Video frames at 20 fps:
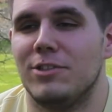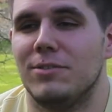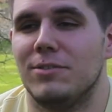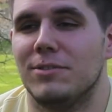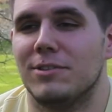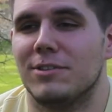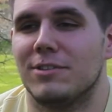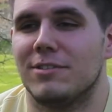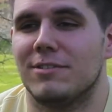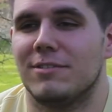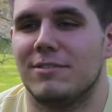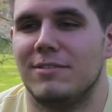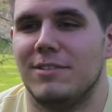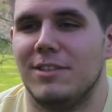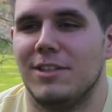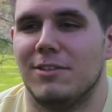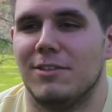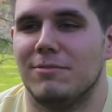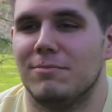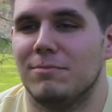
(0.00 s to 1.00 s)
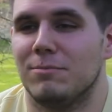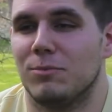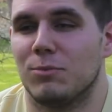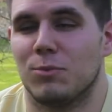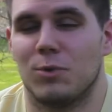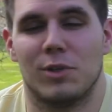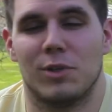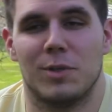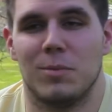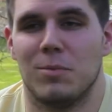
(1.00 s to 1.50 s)
she was, you know,
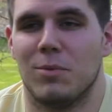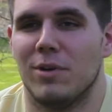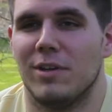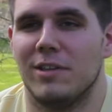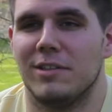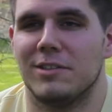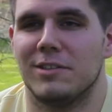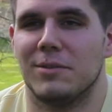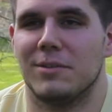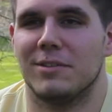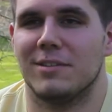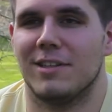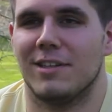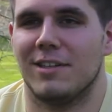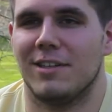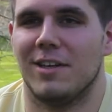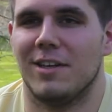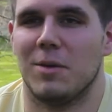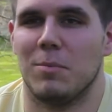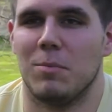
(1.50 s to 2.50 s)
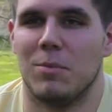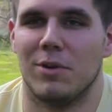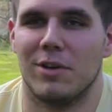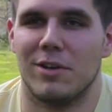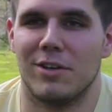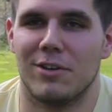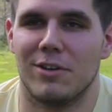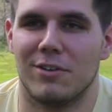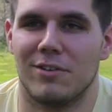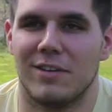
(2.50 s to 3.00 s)
really pretty, so it's like you got a
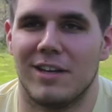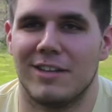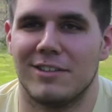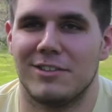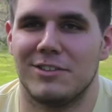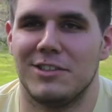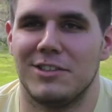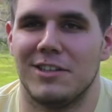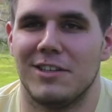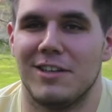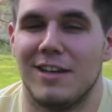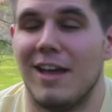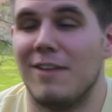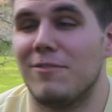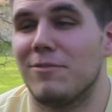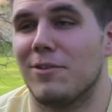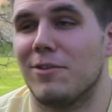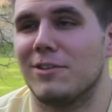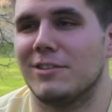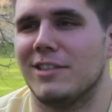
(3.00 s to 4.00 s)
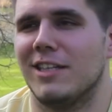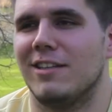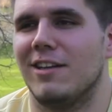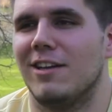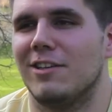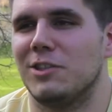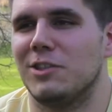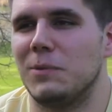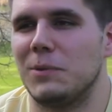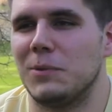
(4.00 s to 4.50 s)
pretty girl next to you. At first I
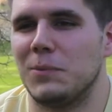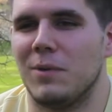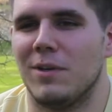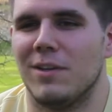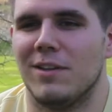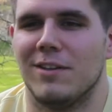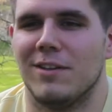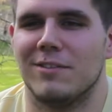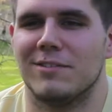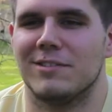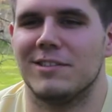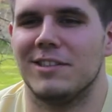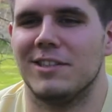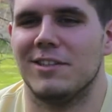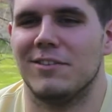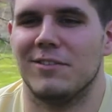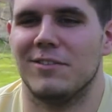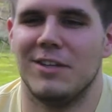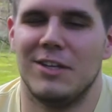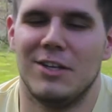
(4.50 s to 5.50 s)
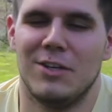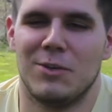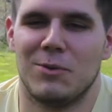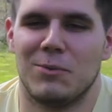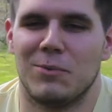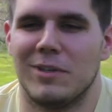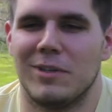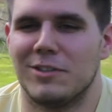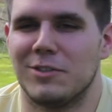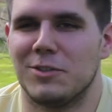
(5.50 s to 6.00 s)
thought she was one of those, you know,
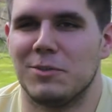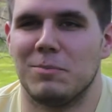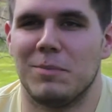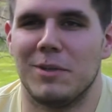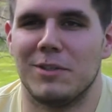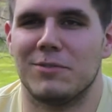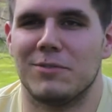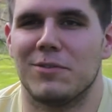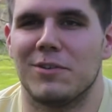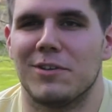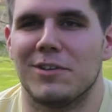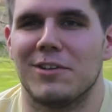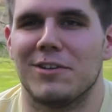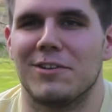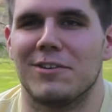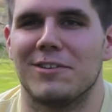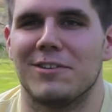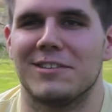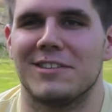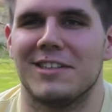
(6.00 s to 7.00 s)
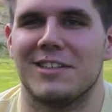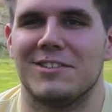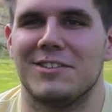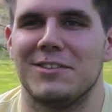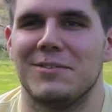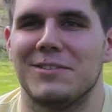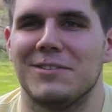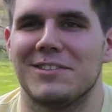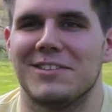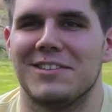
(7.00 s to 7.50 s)
rich Pittsburgh girls, that
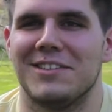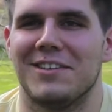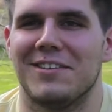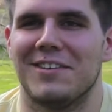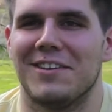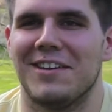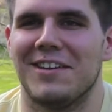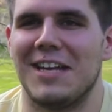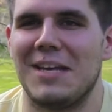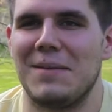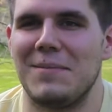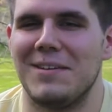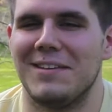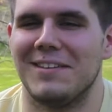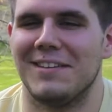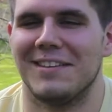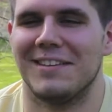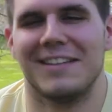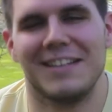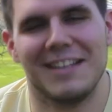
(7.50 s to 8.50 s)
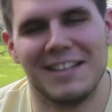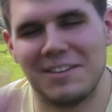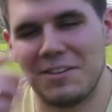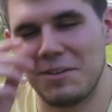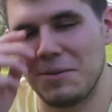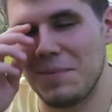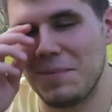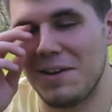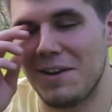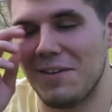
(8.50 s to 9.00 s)
she was, you know, going to give me a
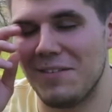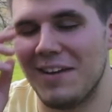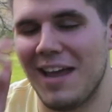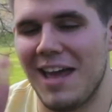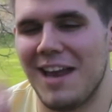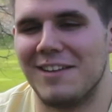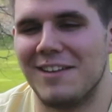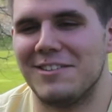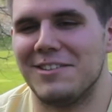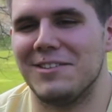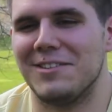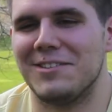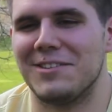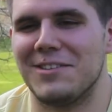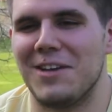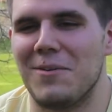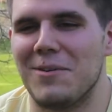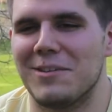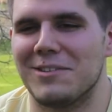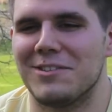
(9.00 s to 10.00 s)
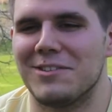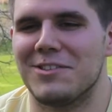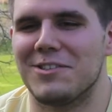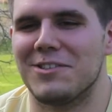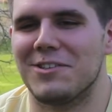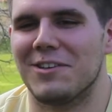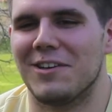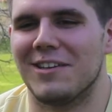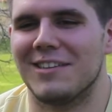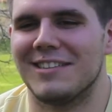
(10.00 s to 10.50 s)
little bit of an attitude, so I wasn't
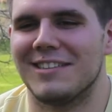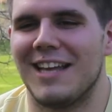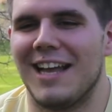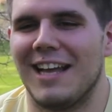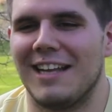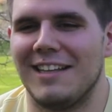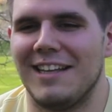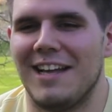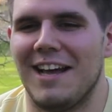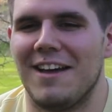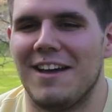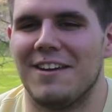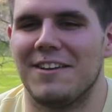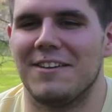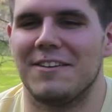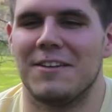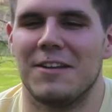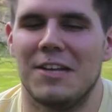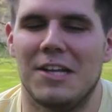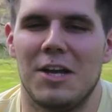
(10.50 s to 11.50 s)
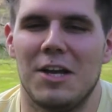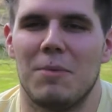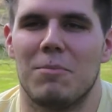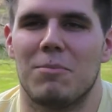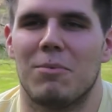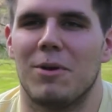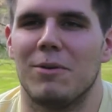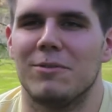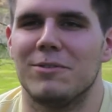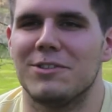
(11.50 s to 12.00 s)
sure exactly how to
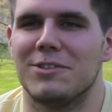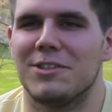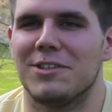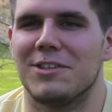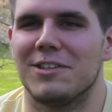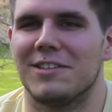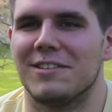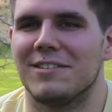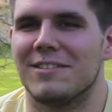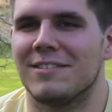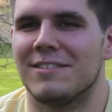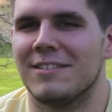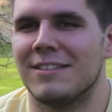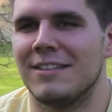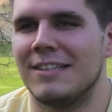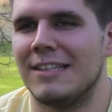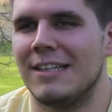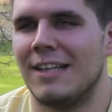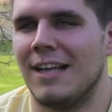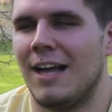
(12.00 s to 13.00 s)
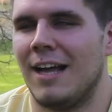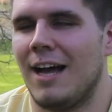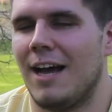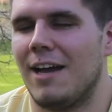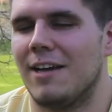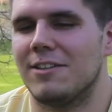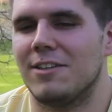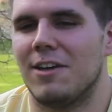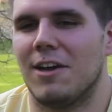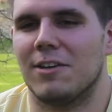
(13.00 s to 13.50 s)
approach her and
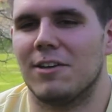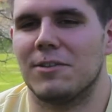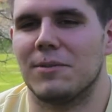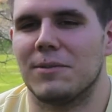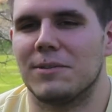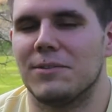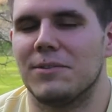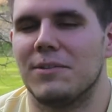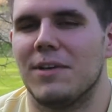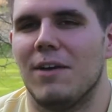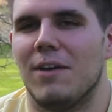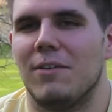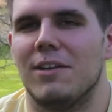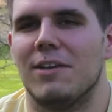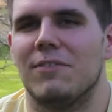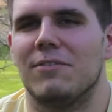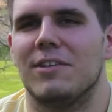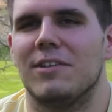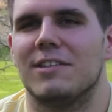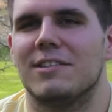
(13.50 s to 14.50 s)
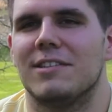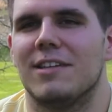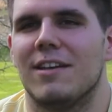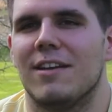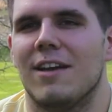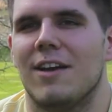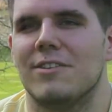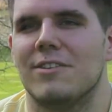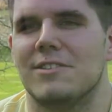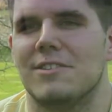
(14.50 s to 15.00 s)
how to talk to her. So yeah, I would definitely
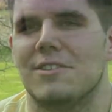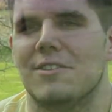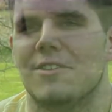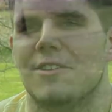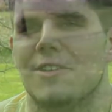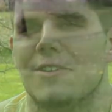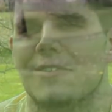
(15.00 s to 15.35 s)
say I was a little